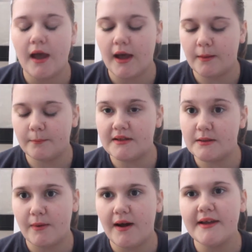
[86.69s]

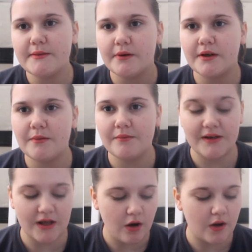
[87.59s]
Dubai is probably going to be
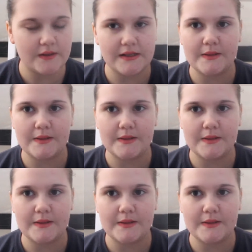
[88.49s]
really hot,